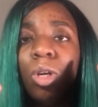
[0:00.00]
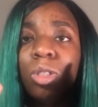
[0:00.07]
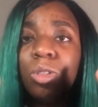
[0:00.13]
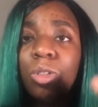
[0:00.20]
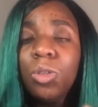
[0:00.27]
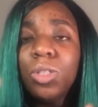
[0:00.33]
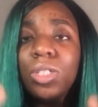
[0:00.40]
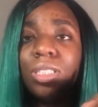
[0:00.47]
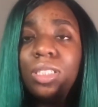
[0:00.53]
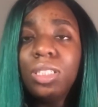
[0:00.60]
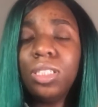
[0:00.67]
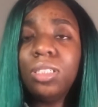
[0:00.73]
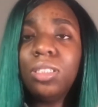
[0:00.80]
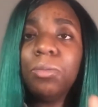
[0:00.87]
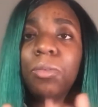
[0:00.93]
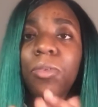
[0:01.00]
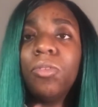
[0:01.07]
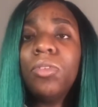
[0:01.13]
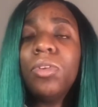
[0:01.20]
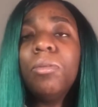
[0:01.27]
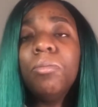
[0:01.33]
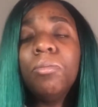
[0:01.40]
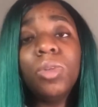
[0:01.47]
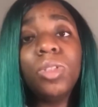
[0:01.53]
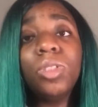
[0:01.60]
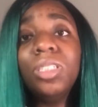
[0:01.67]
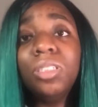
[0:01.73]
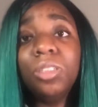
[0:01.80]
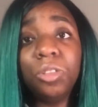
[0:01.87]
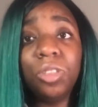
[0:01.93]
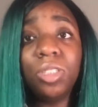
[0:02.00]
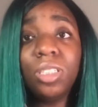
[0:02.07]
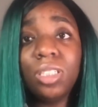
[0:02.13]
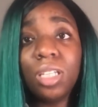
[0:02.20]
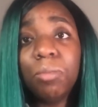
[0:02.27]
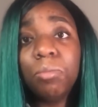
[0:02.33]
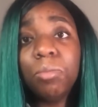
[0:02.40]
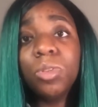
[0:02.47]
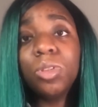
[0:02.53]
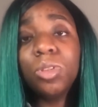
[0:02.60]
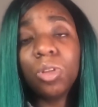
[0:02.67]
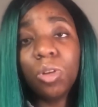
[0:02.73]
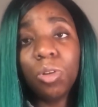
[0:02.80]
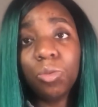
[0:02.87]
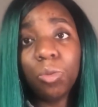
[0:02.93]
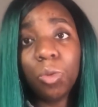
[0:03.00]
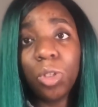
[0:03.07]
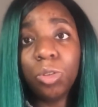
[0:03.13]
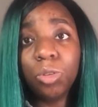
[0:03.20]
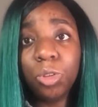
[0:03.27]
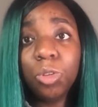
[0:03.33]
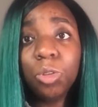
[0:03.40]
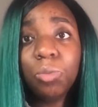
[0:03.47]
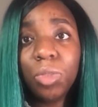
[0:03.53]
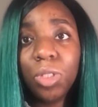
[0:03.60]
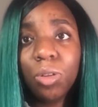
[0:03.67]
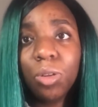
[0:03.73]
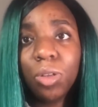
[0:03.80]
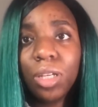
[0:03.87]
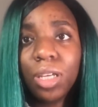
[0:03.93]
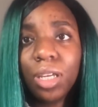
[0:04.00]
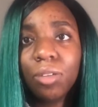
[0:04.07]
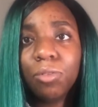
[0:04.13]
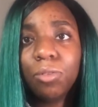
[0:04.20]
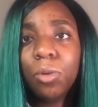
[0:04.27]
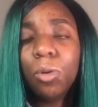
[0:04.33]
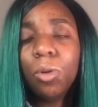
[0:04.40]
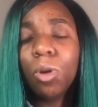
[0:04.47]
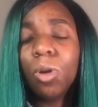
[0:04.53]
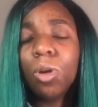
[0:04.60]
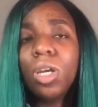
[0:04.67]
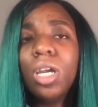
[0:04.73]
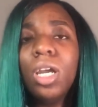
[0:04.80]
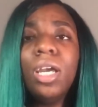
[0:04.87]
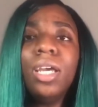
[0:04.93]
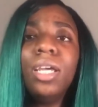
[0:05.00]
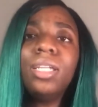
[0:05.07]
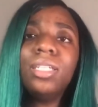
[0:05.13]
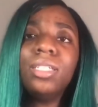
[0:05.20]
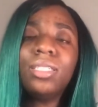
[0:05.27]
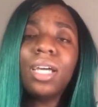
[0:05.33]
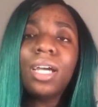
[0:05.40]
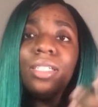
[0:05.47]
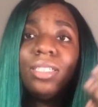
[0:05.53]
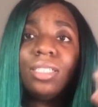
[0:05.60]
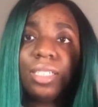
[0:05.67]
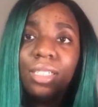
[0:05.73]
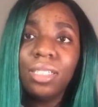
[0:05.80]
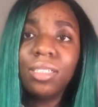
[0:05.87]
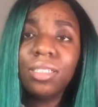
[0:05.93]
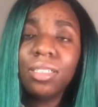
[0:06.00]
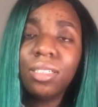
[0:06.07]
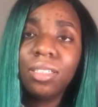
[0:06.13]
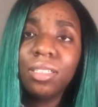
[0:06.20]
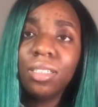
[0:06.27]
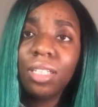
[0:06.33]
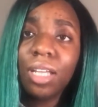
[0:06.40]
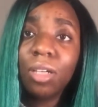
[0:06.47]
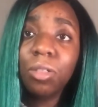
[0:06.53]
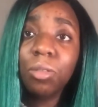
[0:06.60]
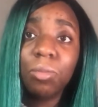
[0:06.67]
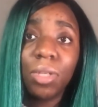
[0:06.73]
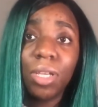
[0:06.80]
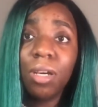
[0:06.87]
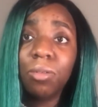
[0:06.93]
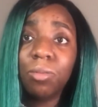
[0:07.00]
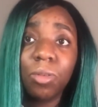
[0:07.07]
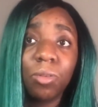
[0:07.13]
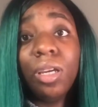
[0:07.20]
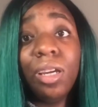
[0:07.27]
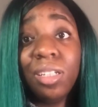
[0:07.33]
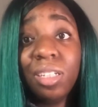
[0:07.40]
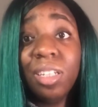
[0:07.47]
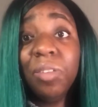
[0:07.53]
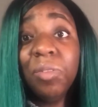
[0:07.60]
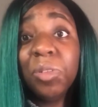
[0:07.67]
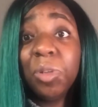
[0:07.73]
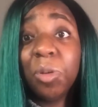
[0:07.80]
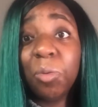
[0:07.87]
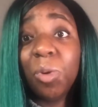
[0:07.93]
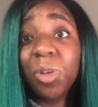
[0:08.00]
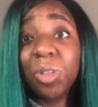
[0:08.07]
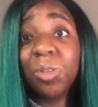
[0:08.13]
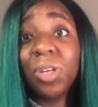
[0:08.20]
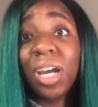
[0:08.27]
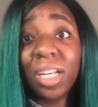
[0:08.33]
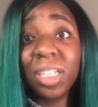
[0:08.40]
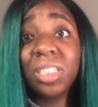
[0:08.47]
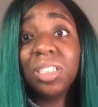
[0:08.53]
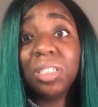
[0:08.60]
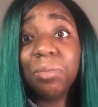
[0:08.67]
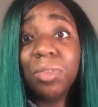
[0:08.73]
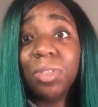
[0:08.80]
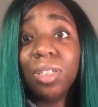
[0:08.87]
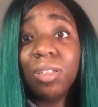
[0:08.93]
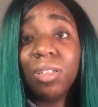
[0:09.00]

so you can see some of them, but these are just examples of what you should be looking for, or at least ideas that could be helpful. And you never know what you'd actually be